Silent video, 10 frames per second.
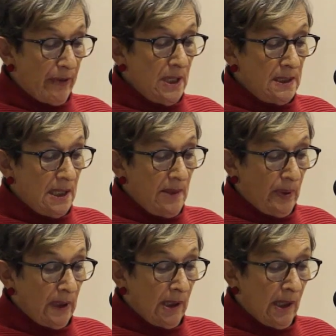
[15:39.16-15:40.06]
very
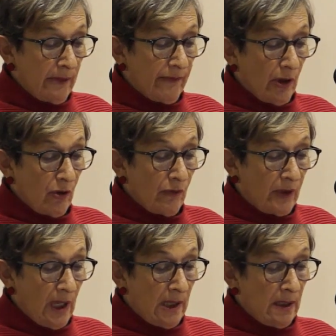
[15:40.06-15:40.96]
deeply
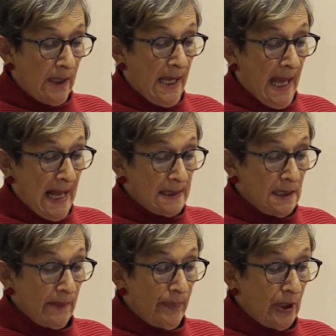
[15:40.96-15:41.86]
involved in the
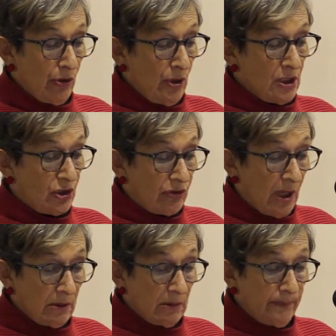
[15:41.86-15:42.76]
anti-imperialist
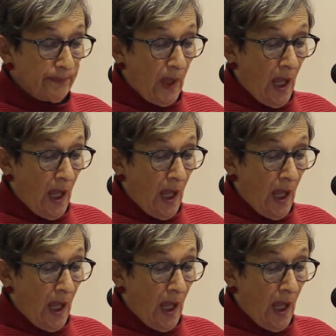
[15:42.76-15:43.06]
struggle.